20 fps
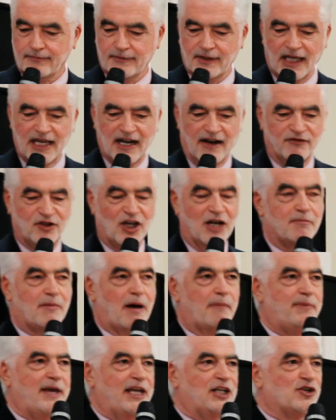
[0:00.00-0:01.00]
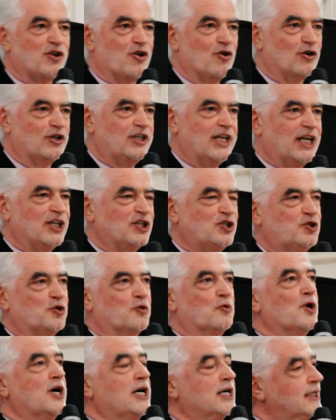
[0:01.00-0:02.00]
and I've done my patriotic
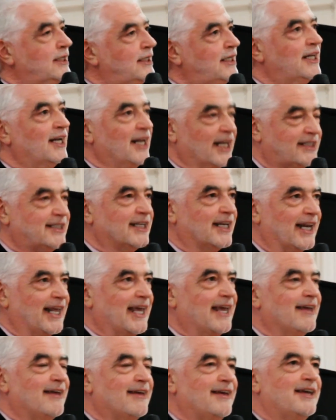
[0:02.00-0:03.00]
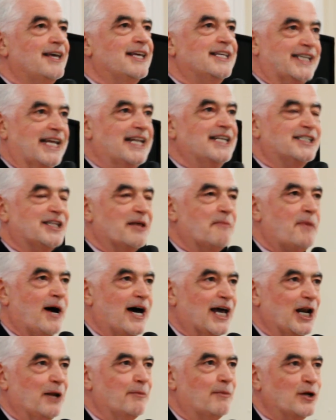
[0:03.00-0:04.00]
chore literally since the
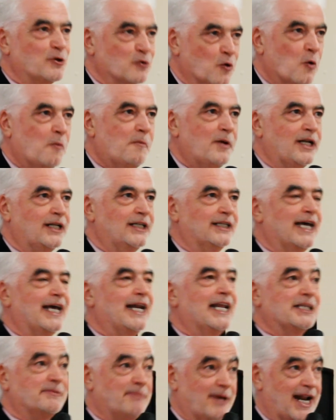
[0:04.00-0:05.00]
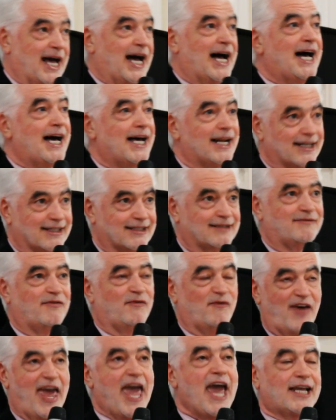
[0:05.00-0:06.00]
Parliament opened, and it's been a hard
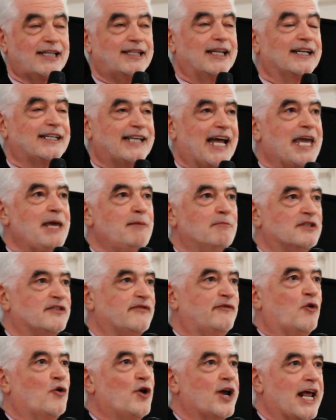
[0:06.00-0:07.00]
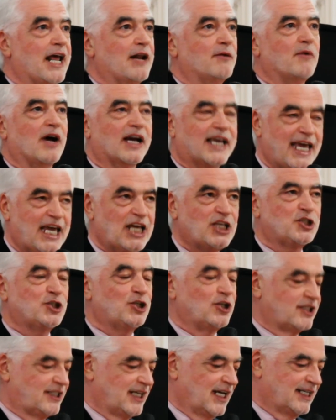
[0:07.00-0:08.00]
fecht at times for it,
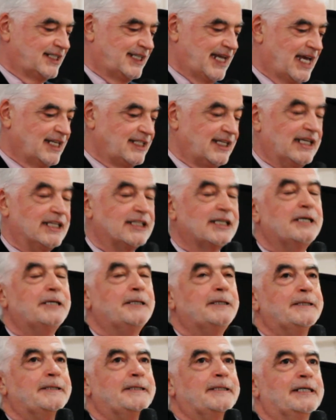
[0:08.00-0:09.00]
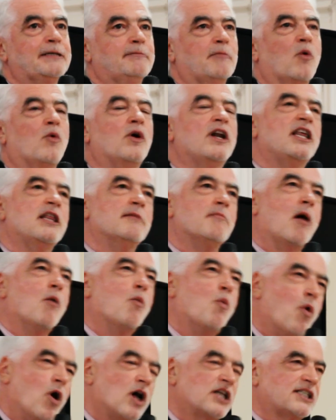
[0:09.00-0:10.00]
occasional successes. But one of my
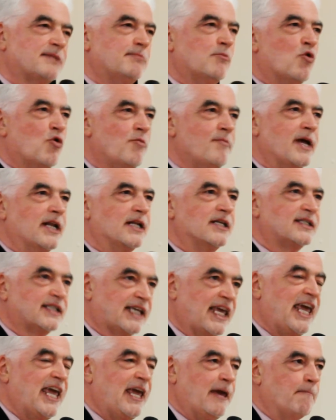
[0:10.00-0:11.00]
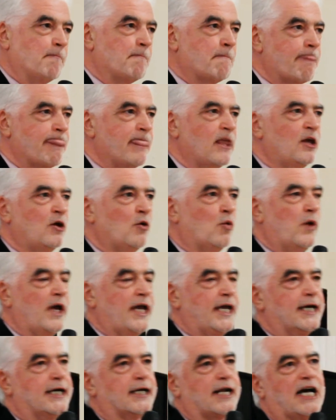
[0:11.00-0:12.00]
worst moments came
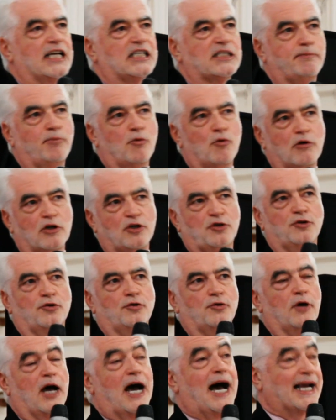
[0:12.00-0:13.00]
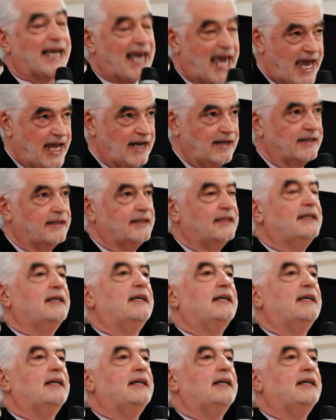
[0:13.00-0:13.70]
where I spoke to, again,